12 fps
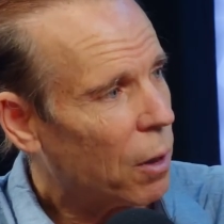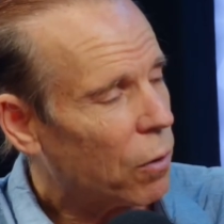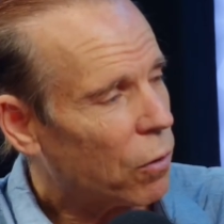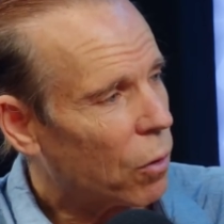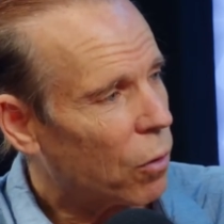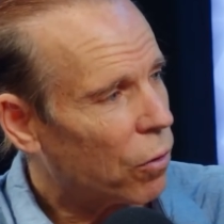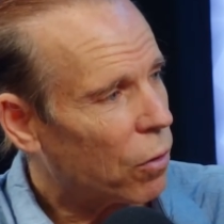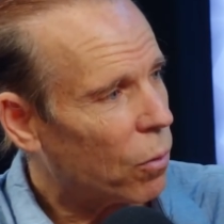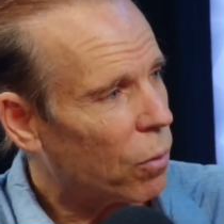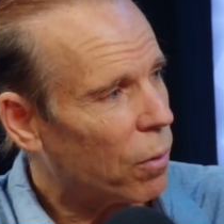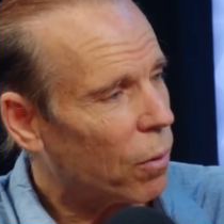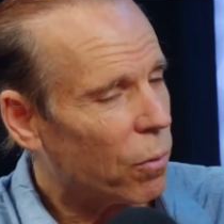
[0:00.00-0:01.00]
So,
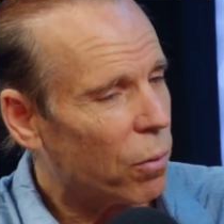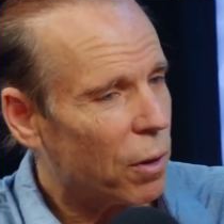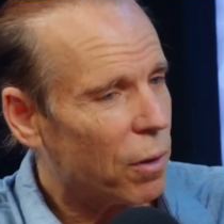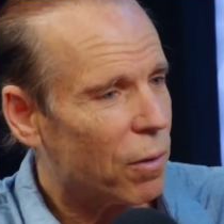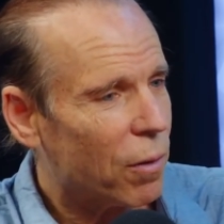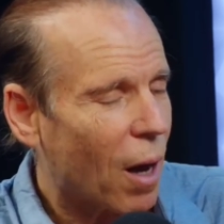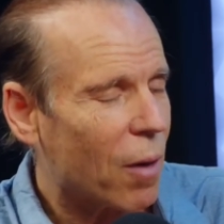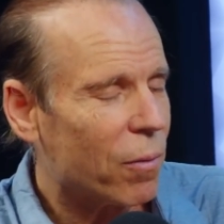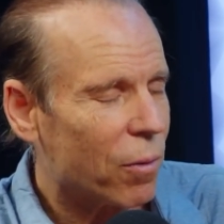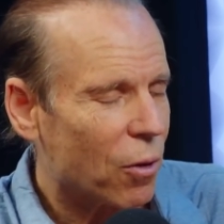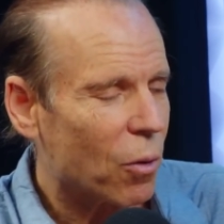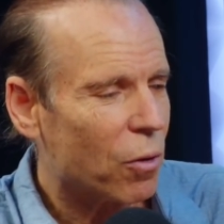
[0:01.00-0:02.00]
so, we, it's, not,
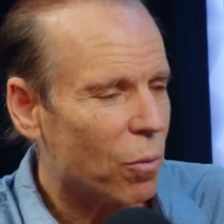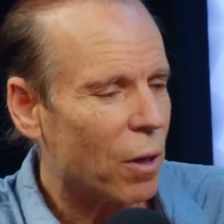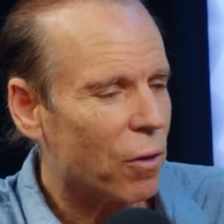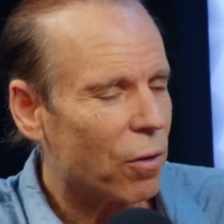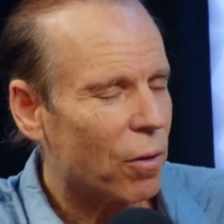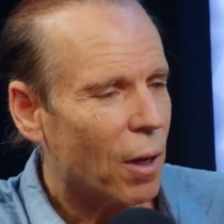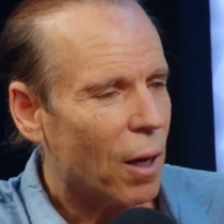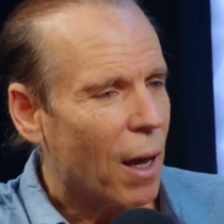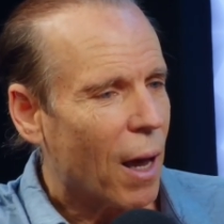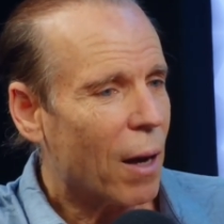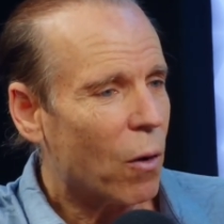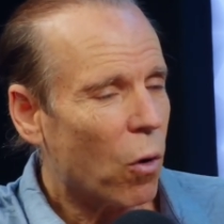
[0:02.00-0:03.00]
so it's much,
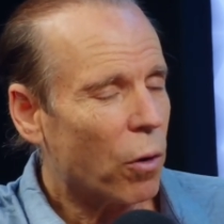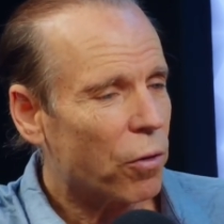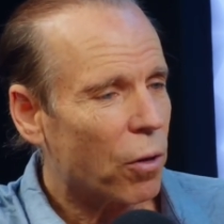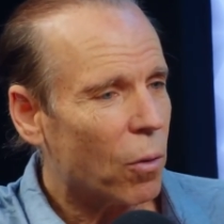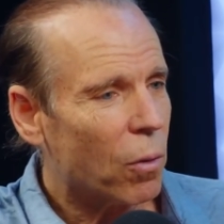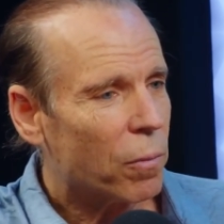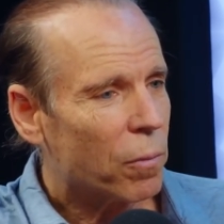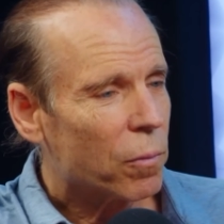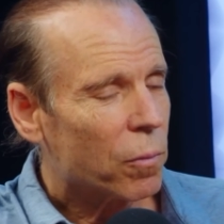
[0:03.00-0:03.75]
and also,